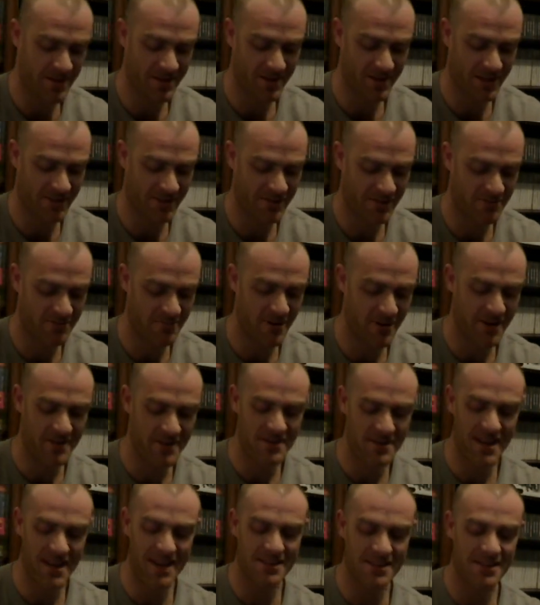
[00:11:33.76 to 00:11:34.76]
just giving away. The
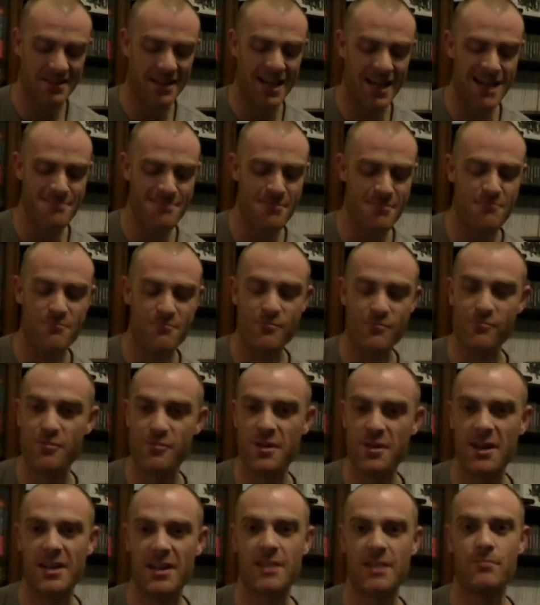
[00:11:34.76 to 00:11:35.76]
next game, I'm
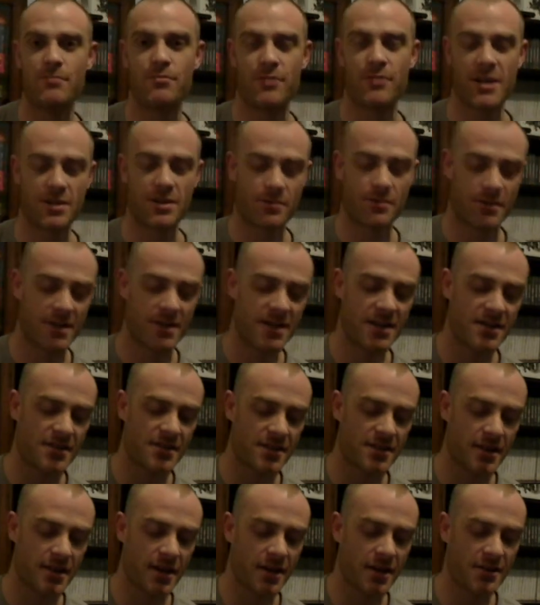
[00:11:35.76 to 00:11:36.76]
really impressed with this.
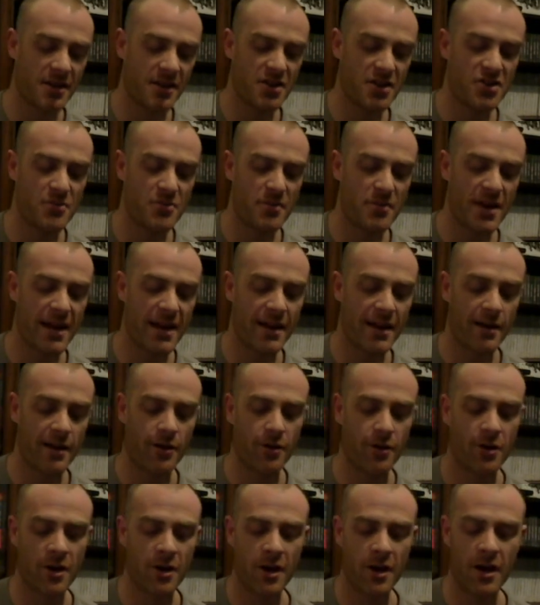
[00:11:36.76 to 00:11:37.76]
Ninja Bear
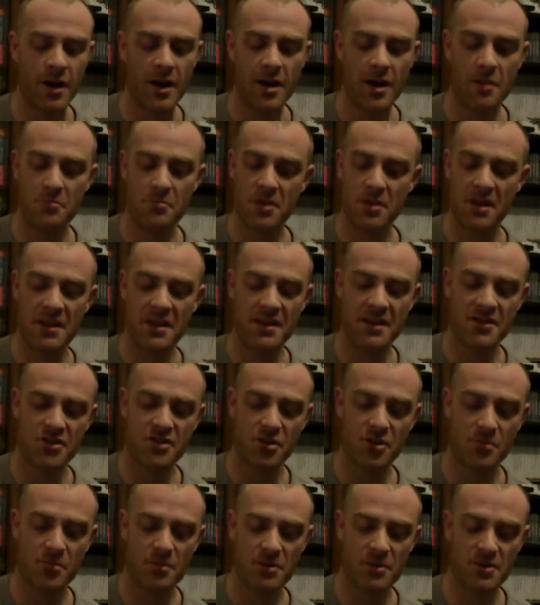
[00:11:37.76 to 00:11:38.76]
Hug picked this
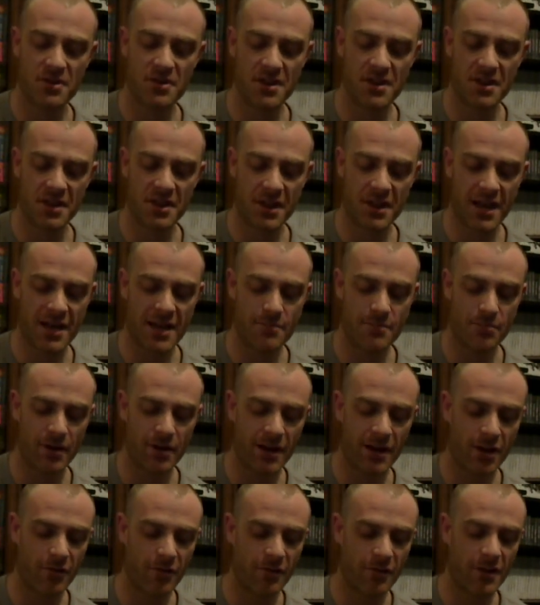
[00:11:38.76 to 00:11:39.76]
up and did a
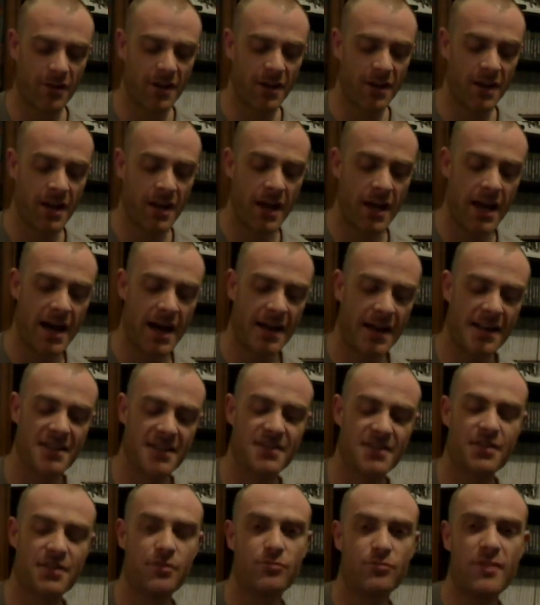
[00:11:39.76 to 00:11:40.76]
gameplay of it, and
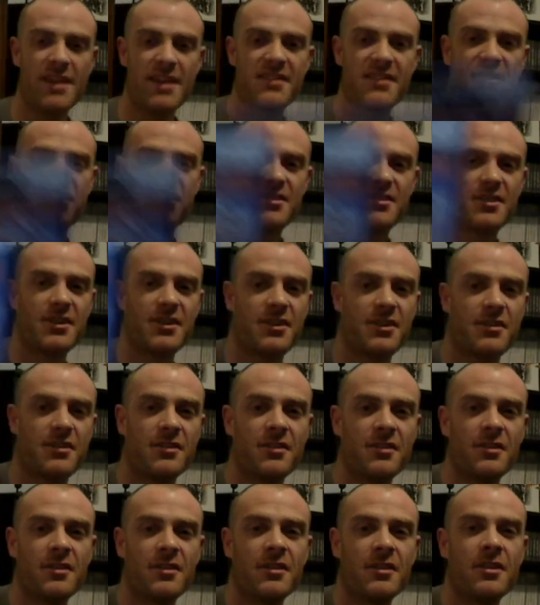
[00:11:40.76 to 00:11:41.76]
it's the Red Star,
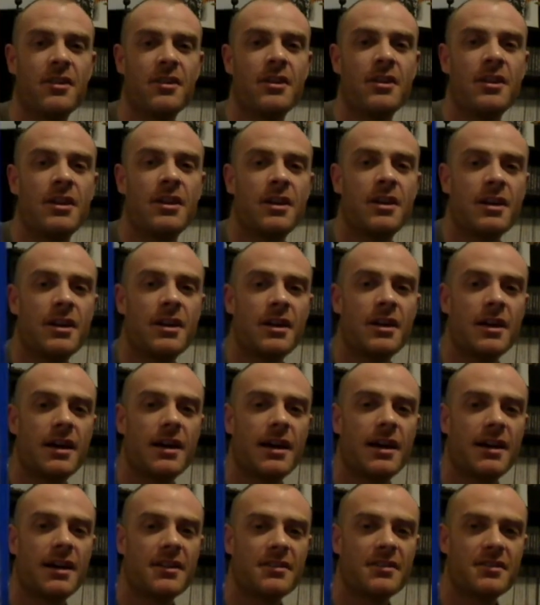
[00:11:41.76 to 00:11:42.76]

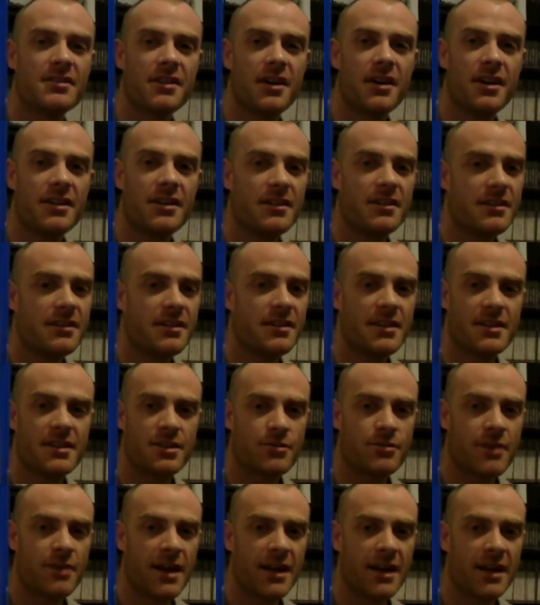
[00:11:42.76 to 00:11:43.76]
and it's
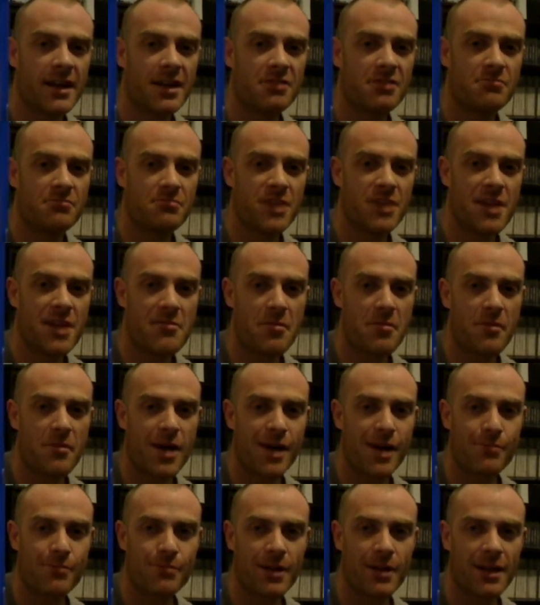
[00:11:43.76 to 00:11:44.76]
cracking. Me and my
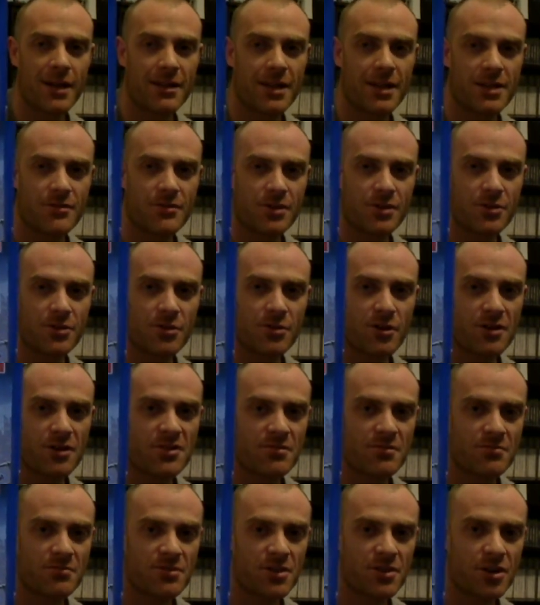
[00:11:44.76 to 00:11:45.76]
mate played this for quite
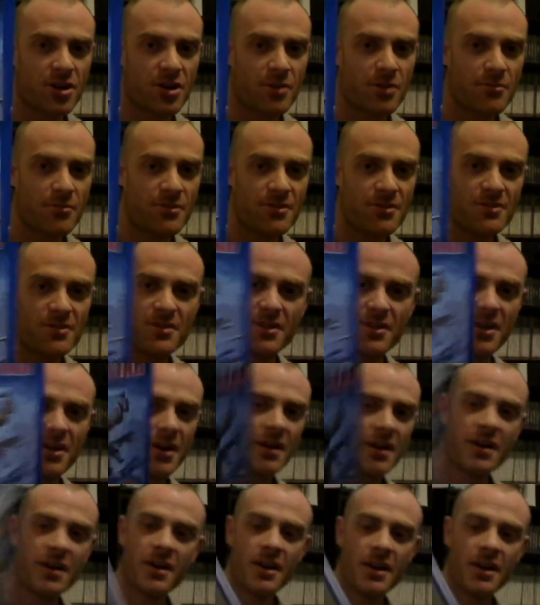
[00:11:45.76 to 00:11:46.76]
some time, and